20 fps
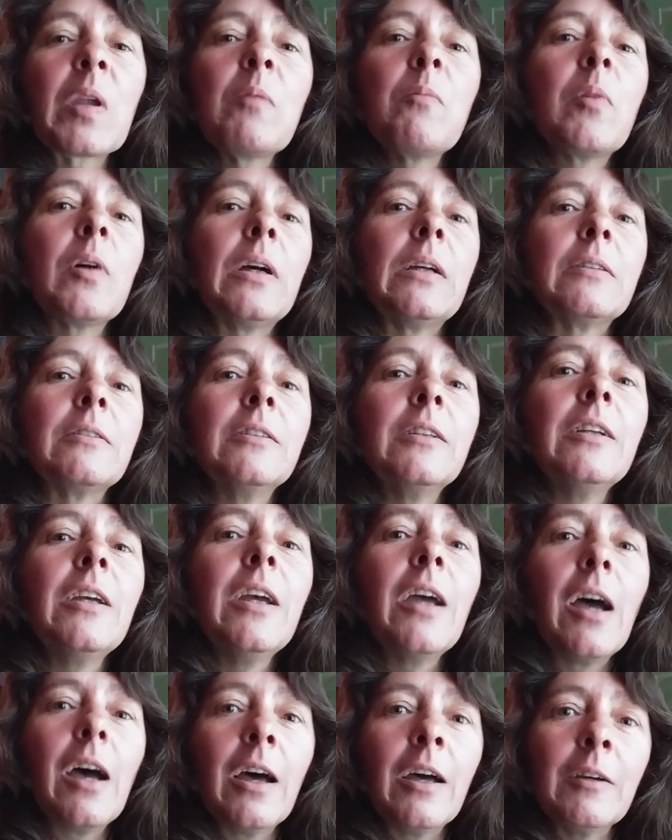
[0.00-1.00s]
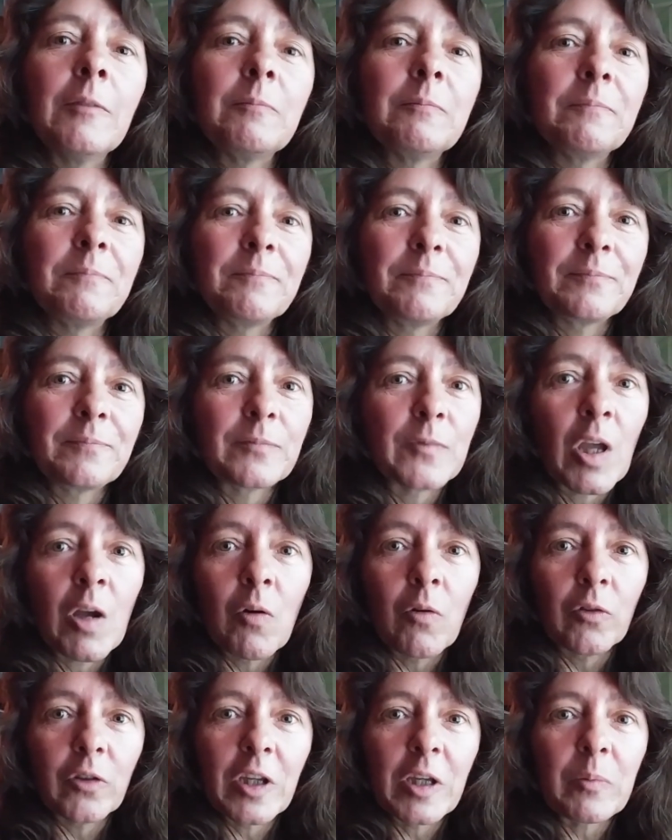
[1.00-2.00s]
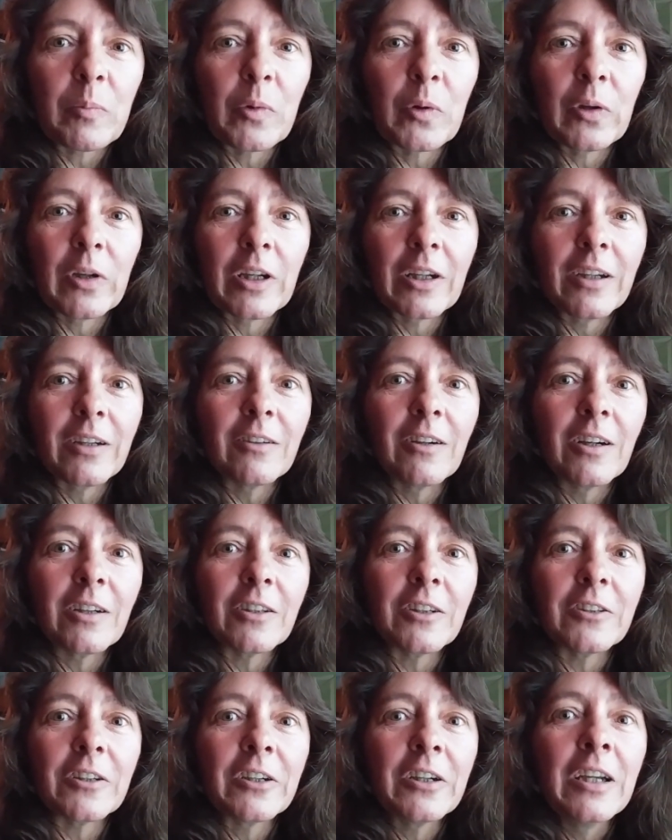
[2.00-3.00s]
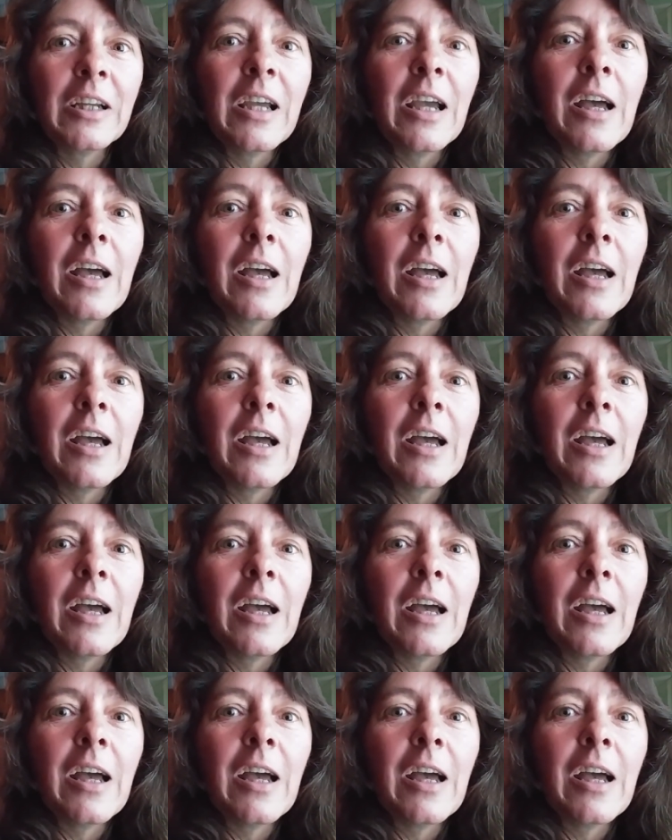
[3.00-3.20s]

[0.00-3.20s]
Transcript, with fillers: But um, I won't keep you any longer.